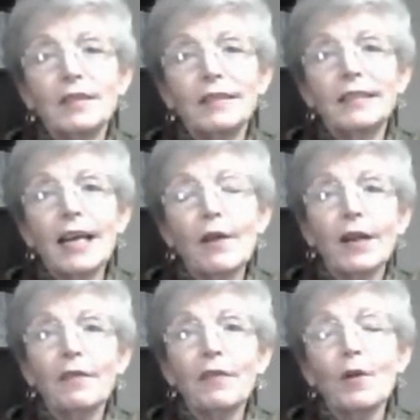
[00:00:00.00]

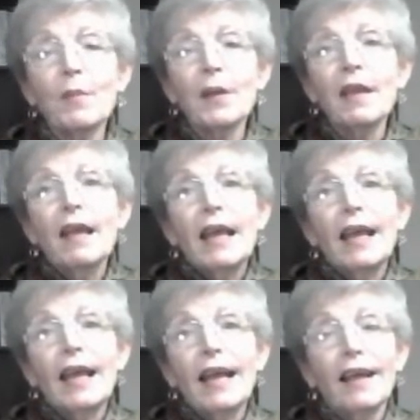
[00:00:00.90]
diuretic therapy,
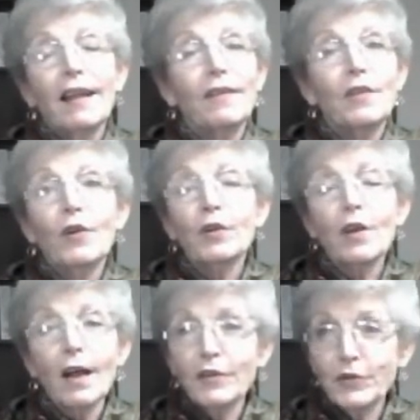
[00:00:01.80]
and her
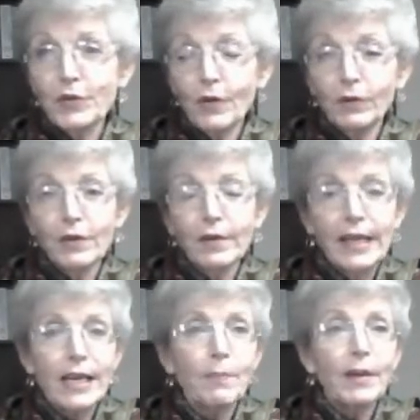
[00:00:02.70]
doctor told her,
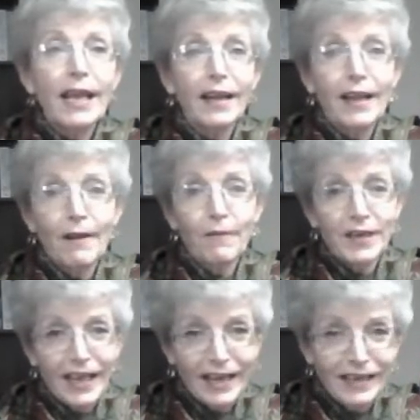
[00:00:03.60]
eat a banana every
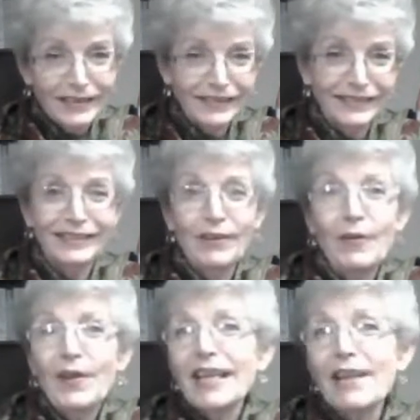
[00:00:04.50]
day. So
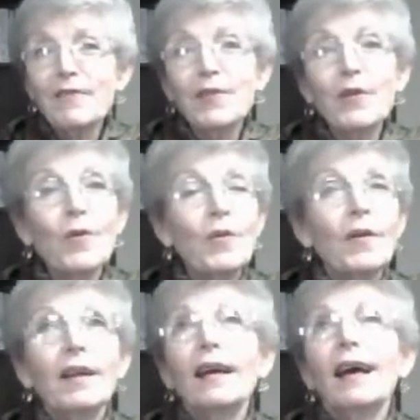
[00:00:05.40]
even though
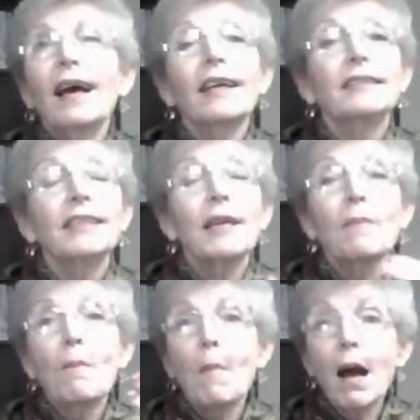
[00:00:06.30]
I could say,
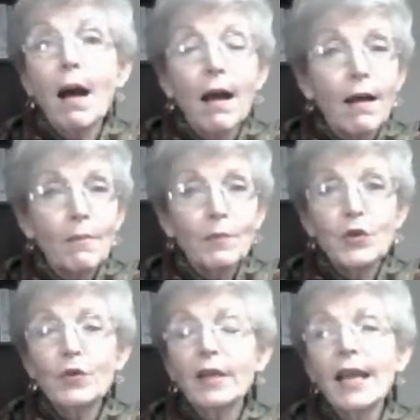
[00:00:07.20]
Mom,
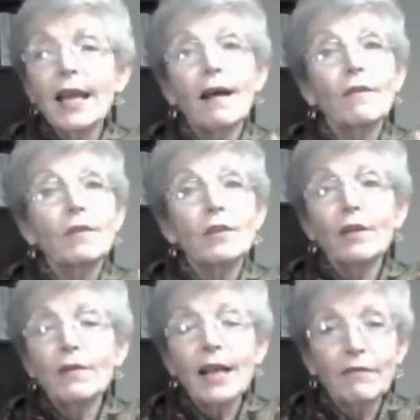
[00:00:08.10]
you don't
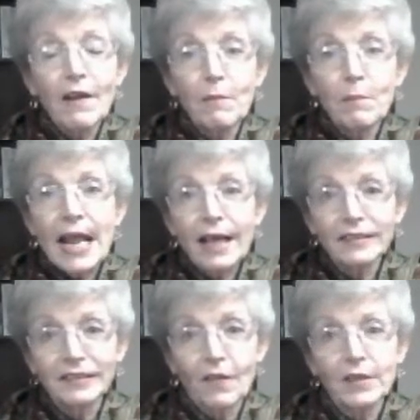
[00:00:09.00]
have to have
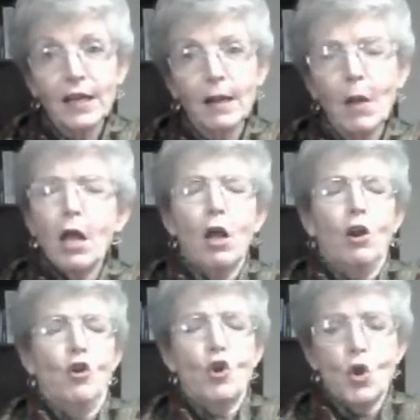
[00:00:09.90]
bananas all the time.
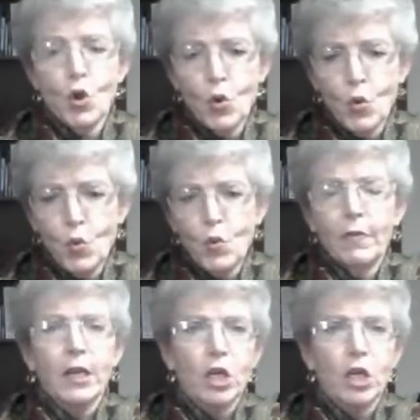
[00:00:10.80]
No, the